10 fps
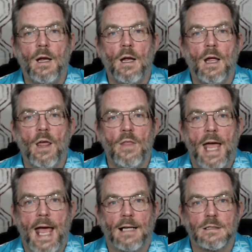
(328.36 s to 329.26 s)

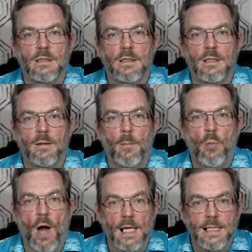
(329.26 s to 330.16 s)
that
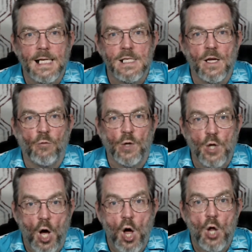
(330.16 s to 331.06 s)
process of
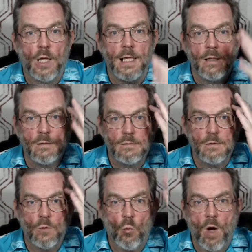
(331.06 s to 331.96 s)
recalling
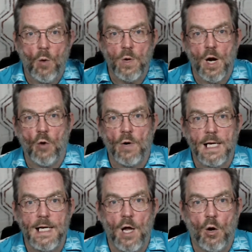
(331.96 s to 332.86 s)
what we already
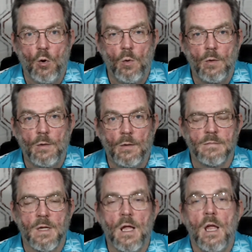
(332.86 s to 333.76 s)
know,
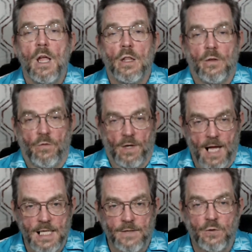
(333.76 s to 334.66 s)
the
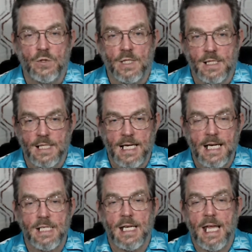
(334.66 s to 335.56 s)
philosopher succeeds
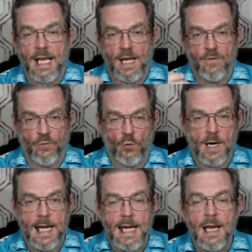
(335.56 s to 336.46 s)
in getting
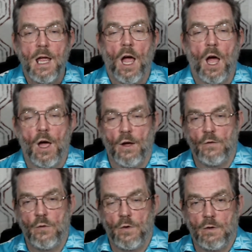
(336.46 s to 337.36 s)
free of
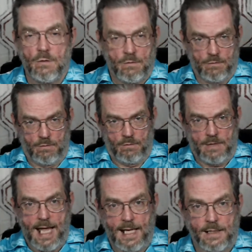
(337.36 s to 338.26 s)

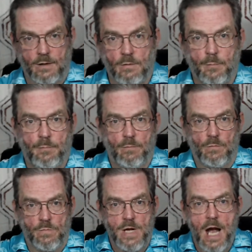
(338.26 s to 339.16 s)
that
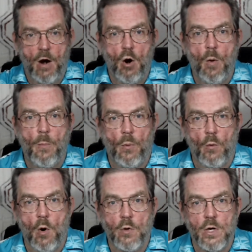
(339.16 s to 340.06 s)
narrow,
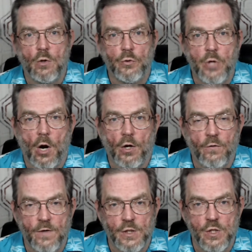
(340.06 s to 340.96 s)
parochial, dark
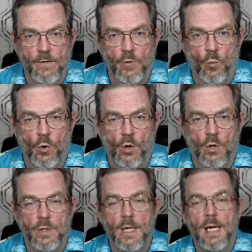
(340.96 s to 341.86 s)
vision of the world
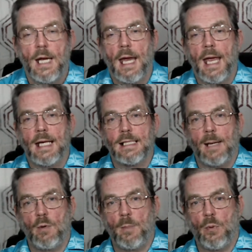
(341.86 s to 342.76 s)
and is able
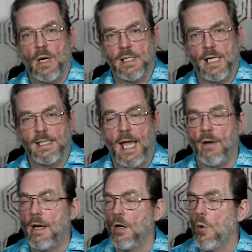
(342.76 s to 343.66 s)
to process out.
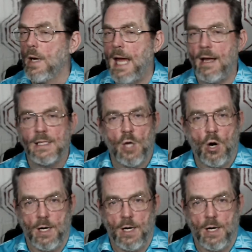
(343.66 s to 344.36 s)
Now, going out is hard.